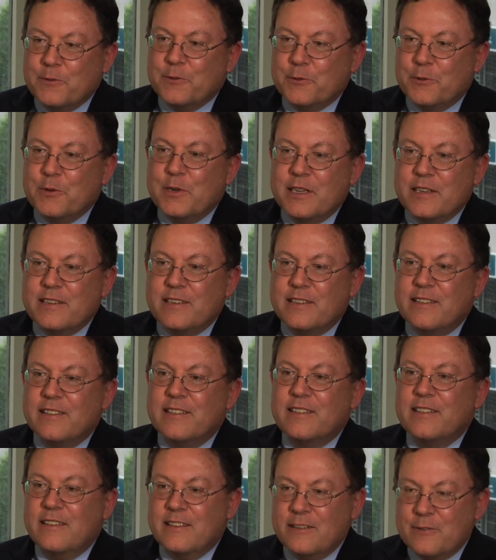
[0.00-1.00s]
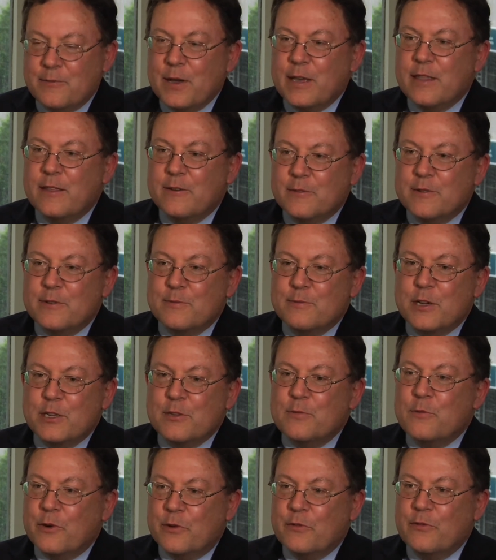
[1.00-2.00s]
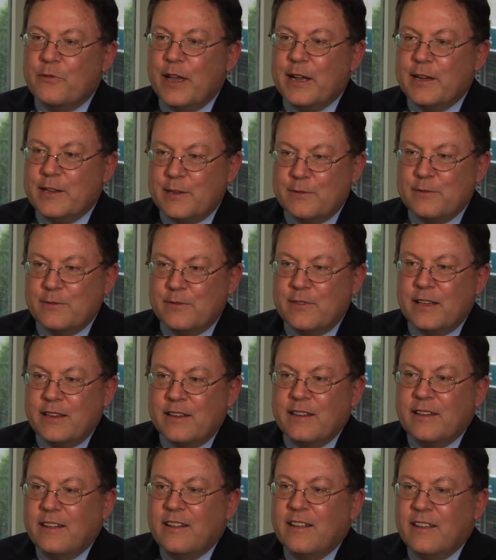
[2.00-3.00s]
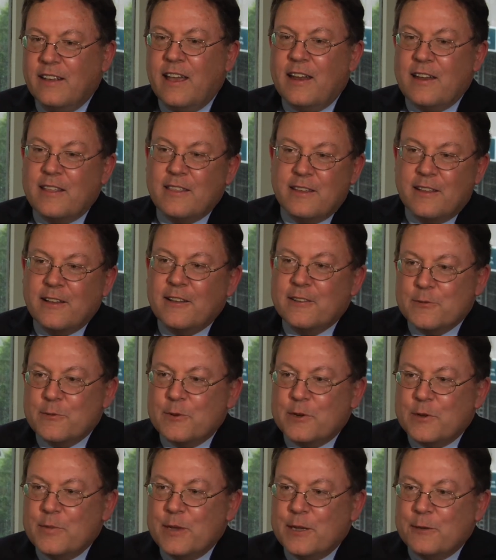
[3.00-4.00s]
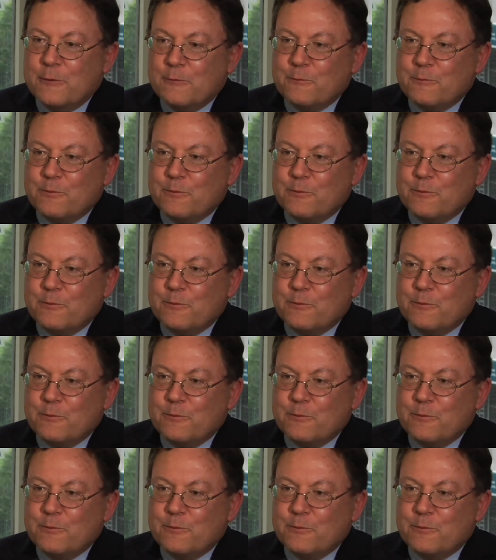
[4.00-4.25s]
traditions in a way that was much more effective than anything else would have been.